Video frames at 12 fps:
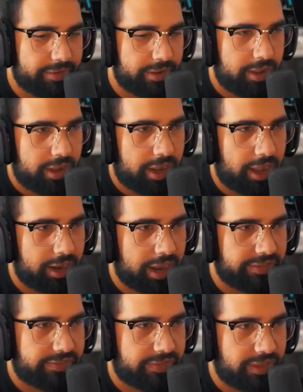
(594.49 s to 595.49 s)
a, a
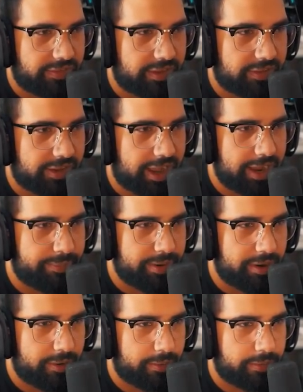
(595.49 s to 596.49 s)
nice, decent time, but
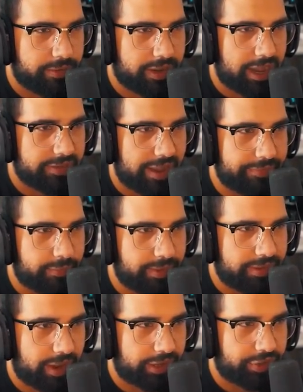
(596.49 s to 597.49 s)
no, you guys have to be
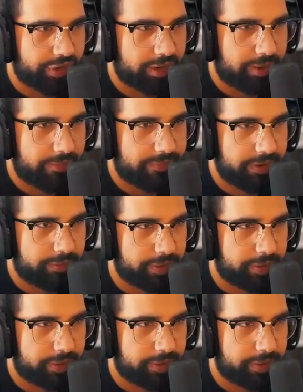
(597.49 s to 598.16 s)
talking shit about video